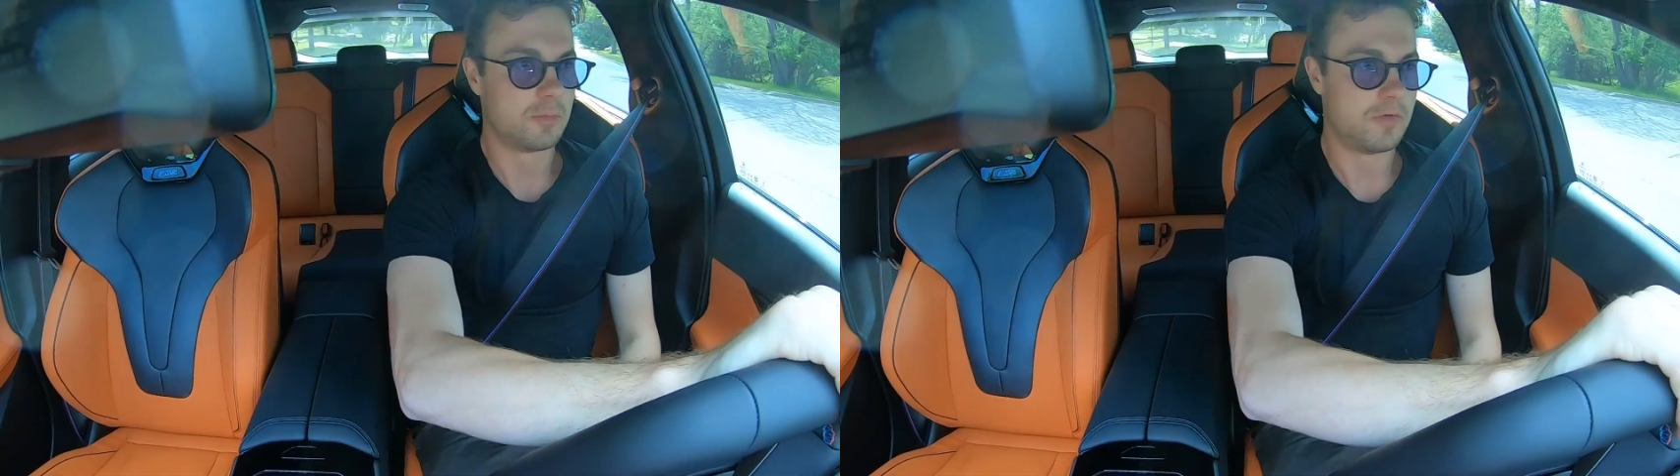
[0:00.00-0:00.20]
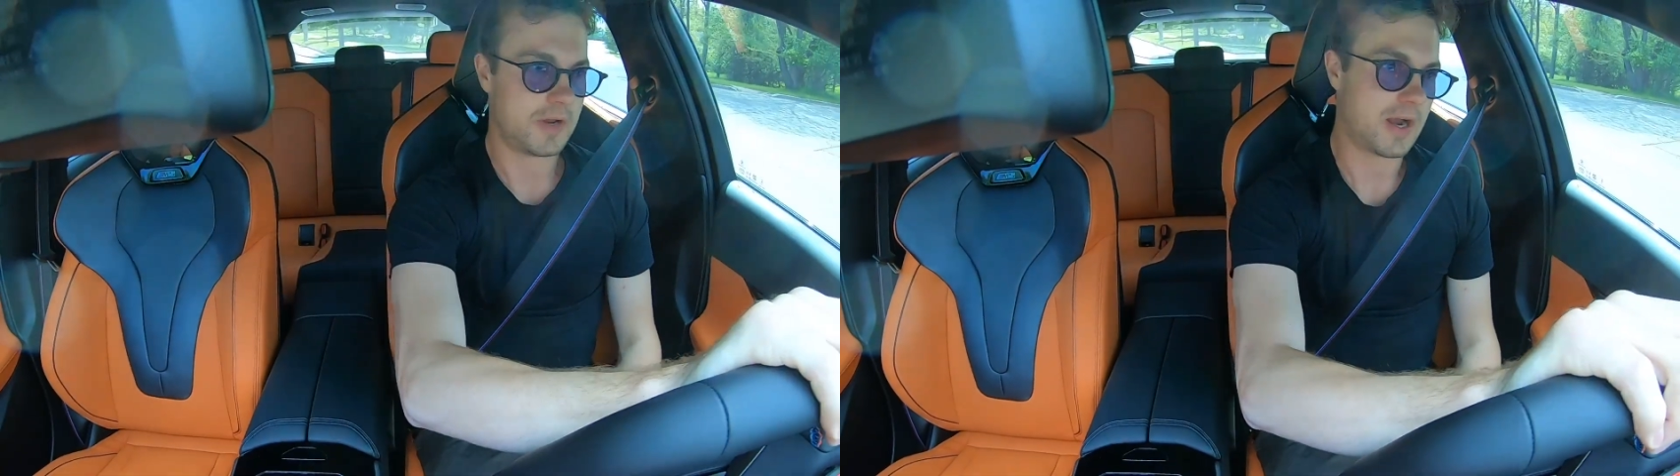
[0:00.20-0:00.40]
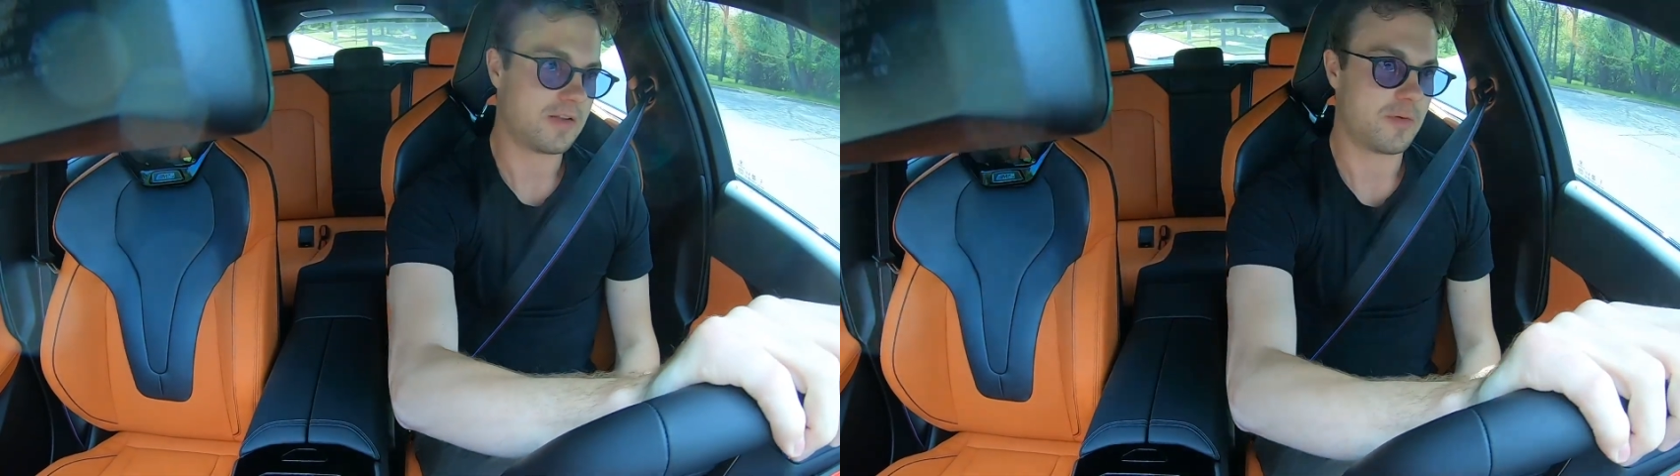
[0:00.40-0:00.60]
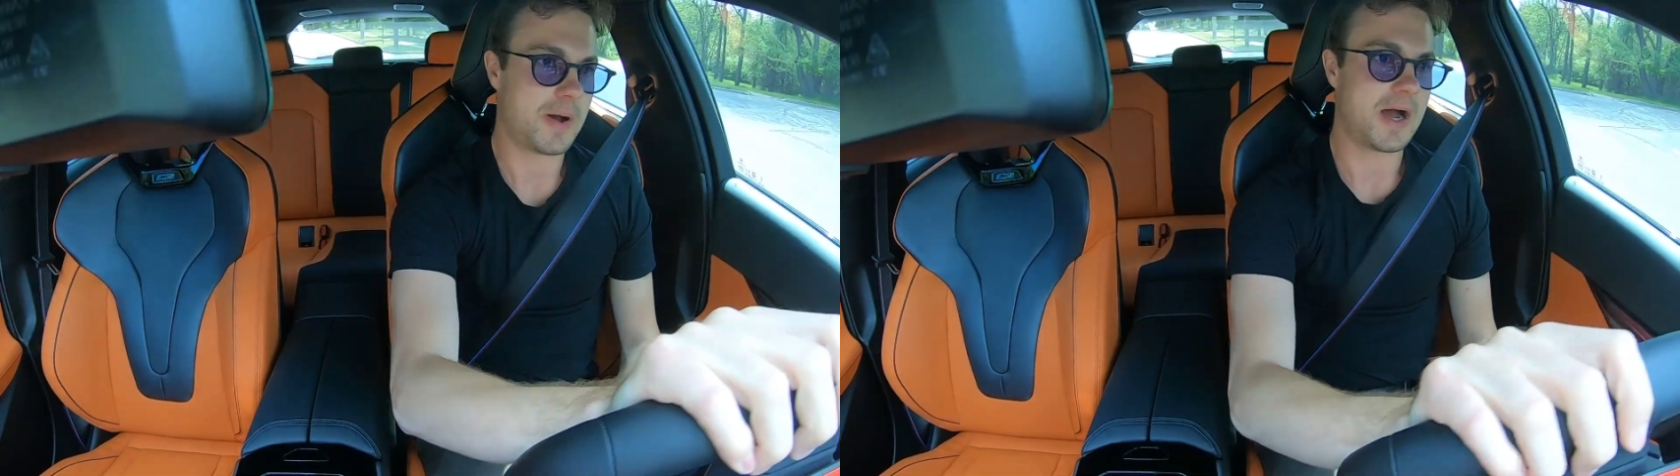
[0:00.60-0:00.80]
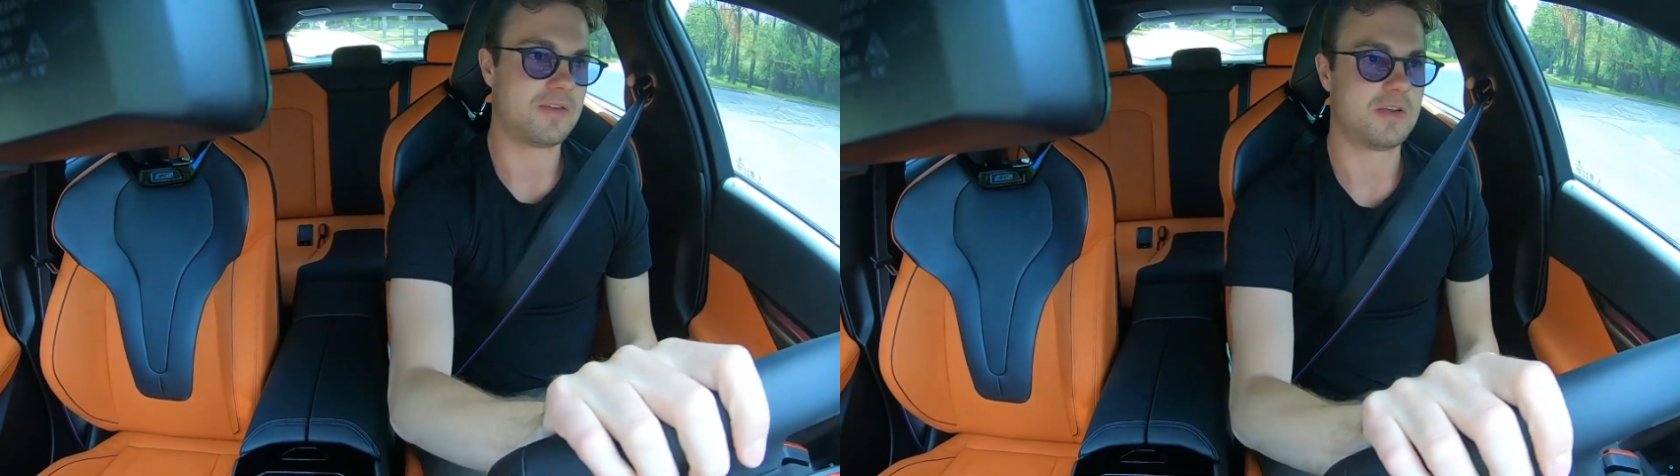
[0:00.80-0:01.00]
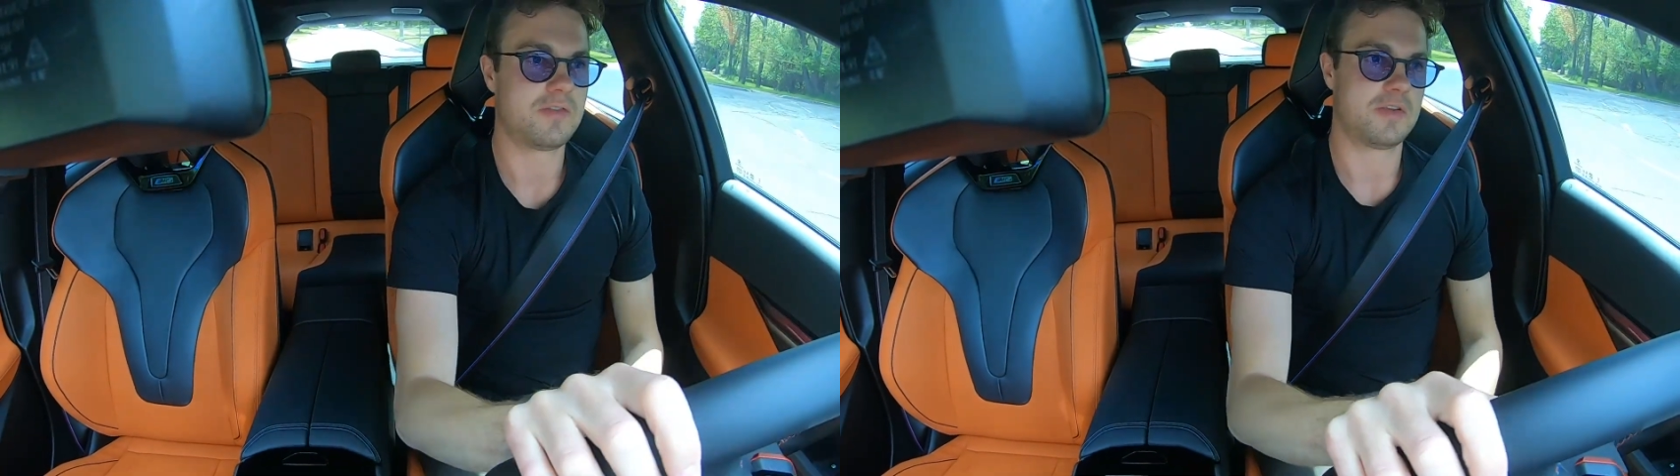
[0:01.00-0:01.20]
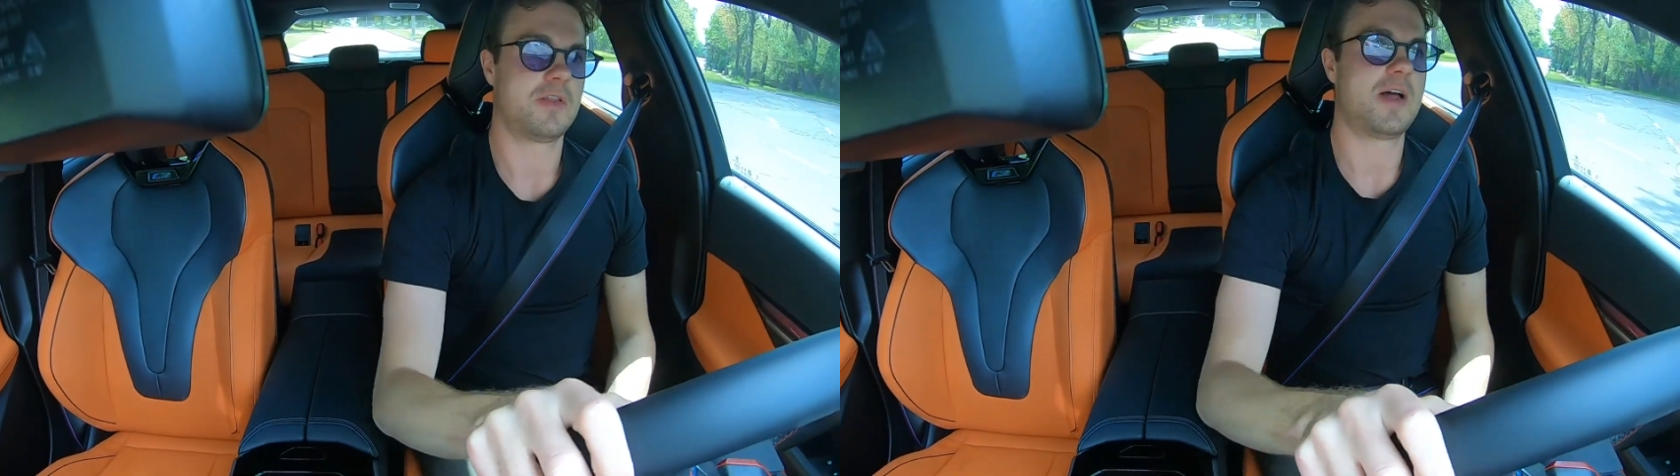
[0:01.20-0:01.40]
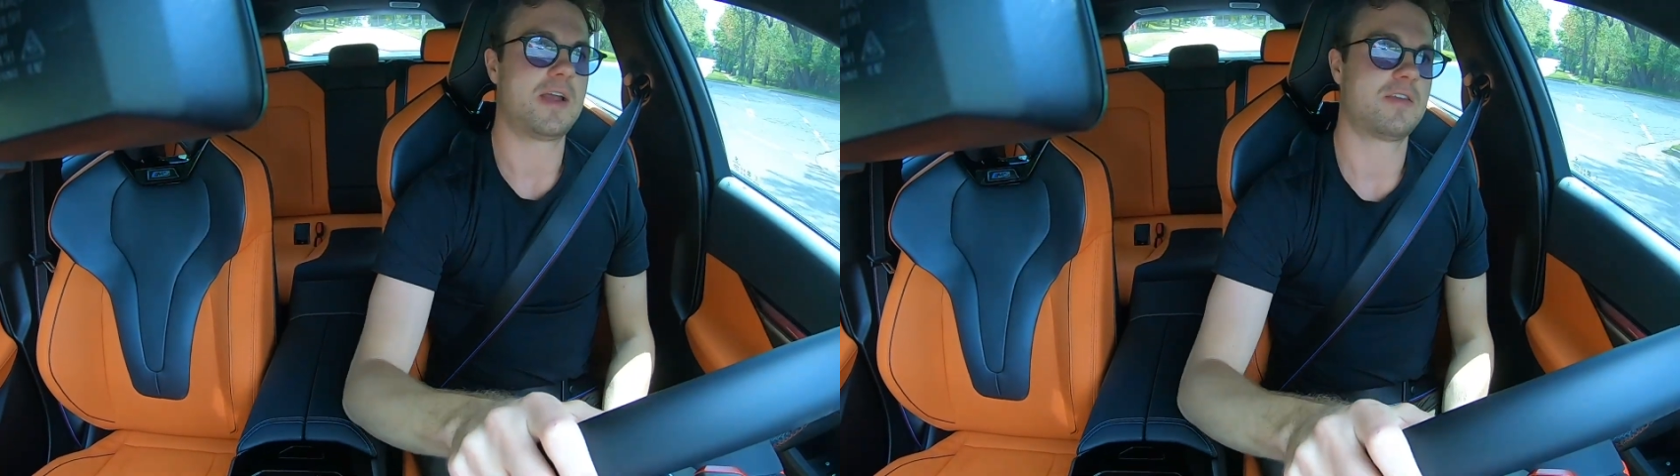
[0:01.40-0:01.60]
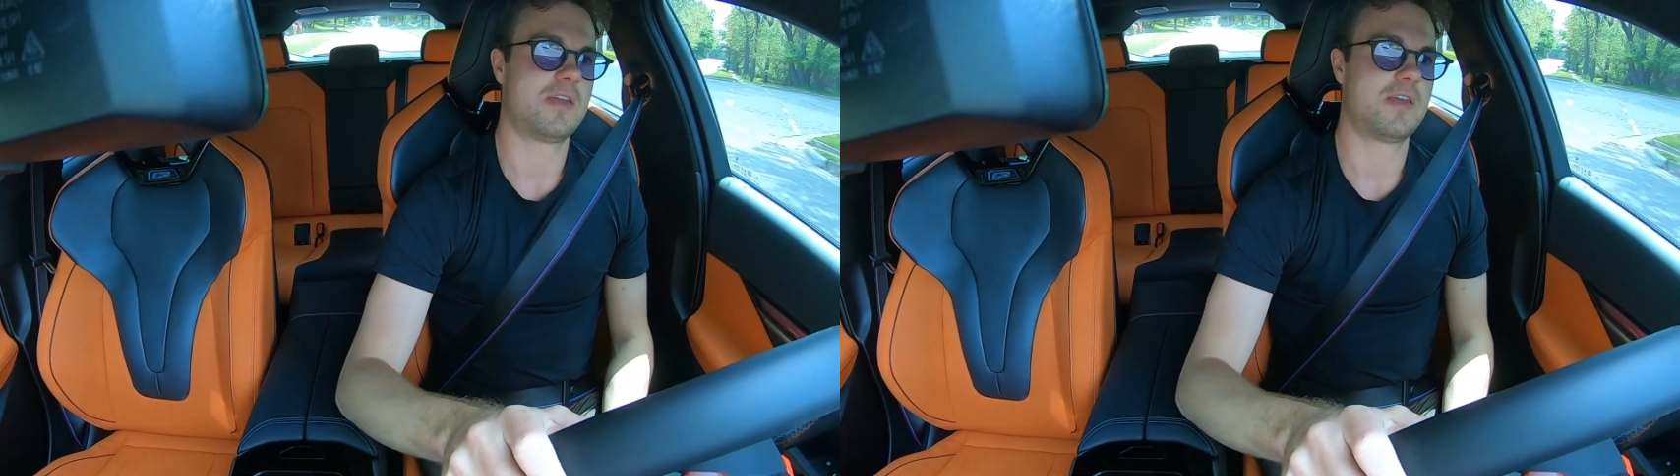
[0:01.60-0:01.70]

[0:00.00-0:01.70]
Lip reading: moving on to the positives and the likes of